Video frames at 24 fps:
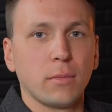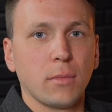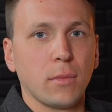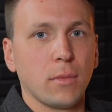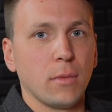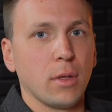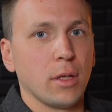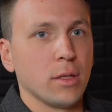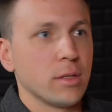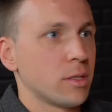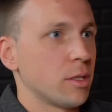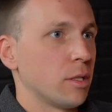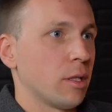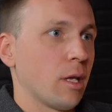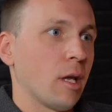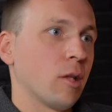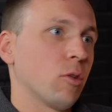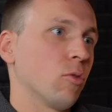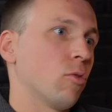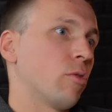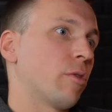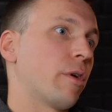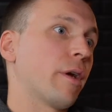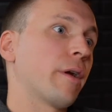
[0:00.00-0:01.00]
Instinet
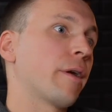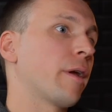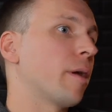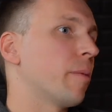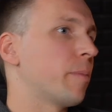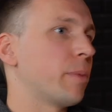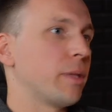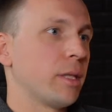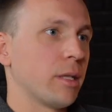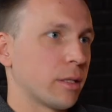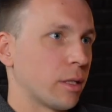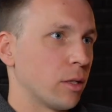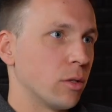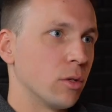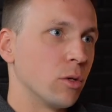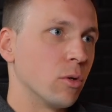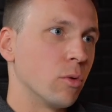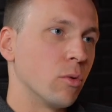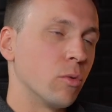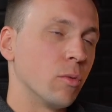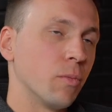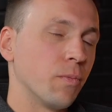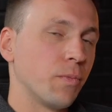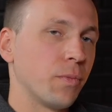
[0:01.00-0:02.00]
or
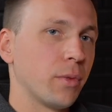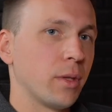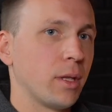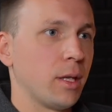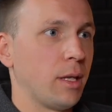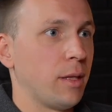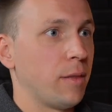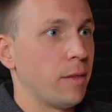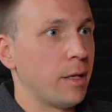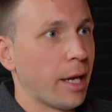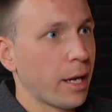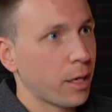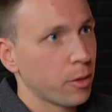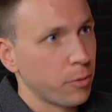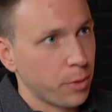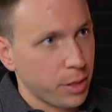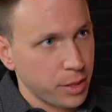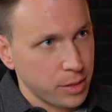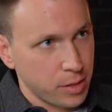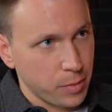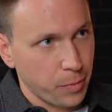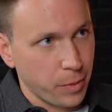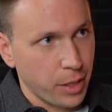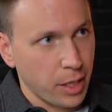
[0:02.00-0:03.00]
Archipelago in the equity
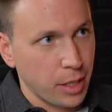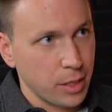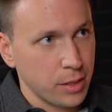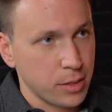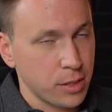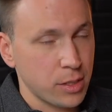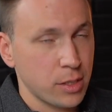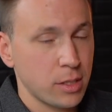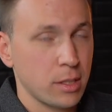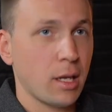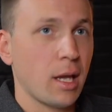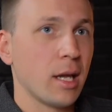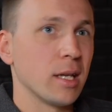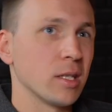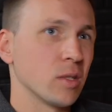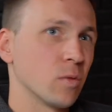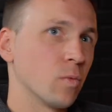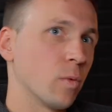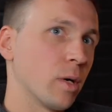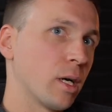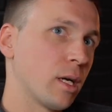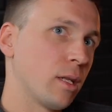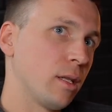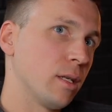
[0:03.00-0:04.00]
space, as
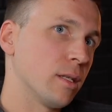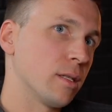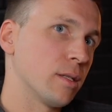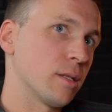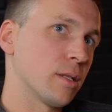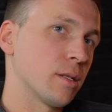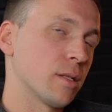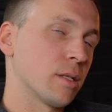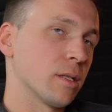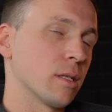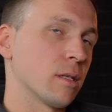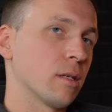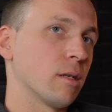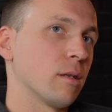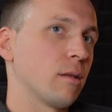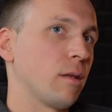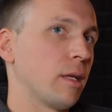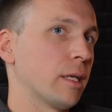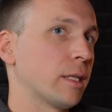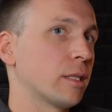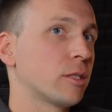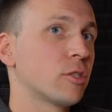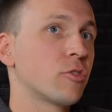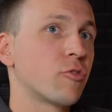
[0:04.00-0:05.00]
well as
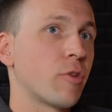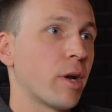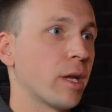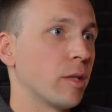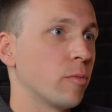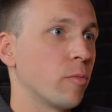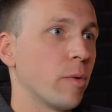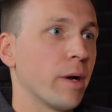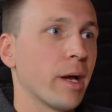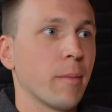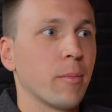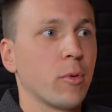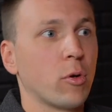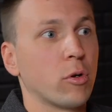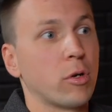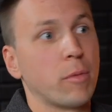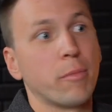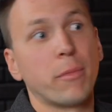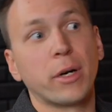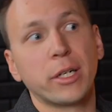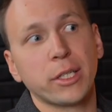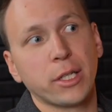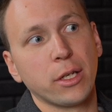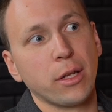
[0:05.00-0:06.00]
like TradeWeb or
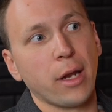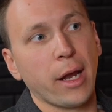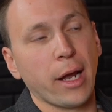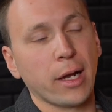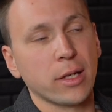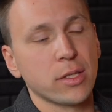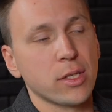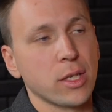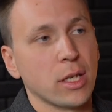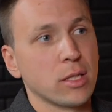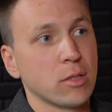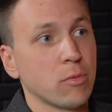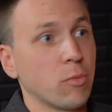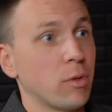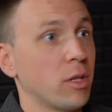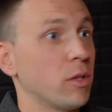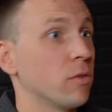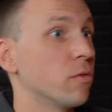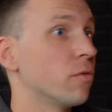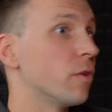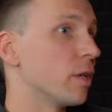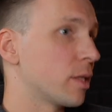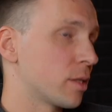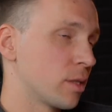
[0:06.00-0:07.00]
Market Access within
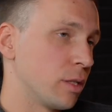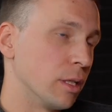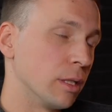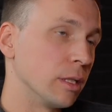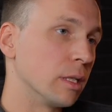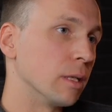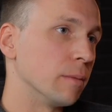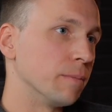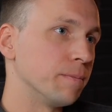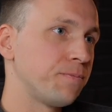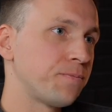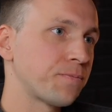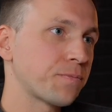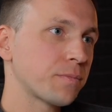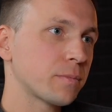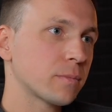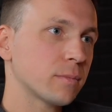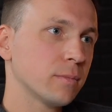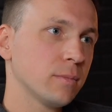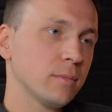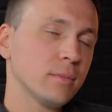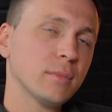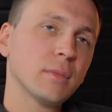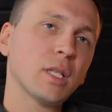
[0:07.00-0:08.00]
fixed income.
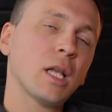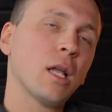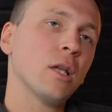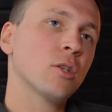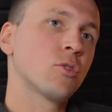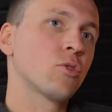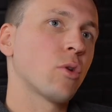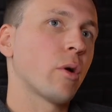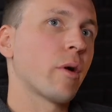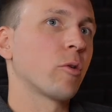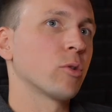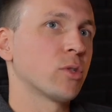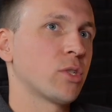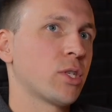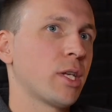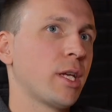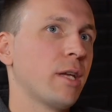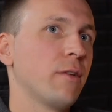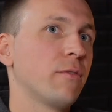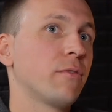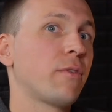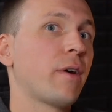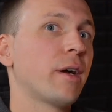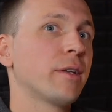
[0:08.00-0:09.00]
Yeah. So I would say
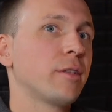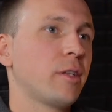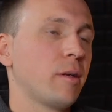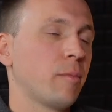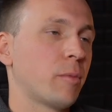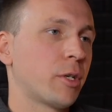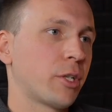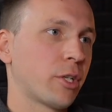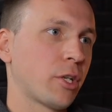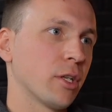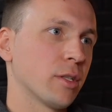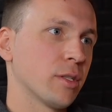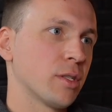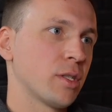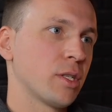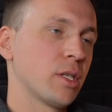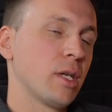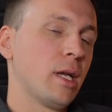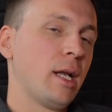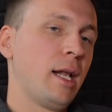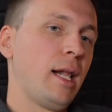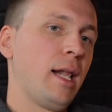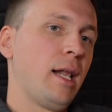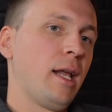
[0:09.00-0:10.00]
Finery Markets
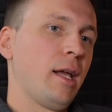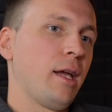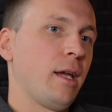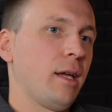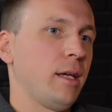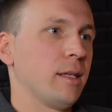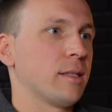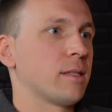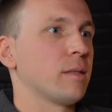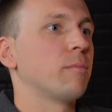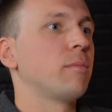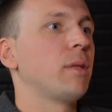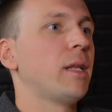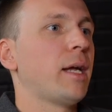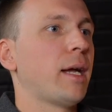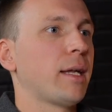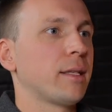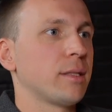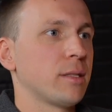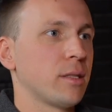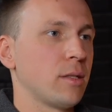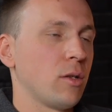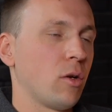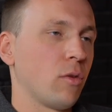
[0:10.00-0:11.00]
is a
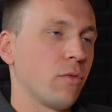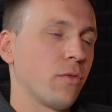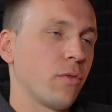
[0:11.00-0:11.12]
blend of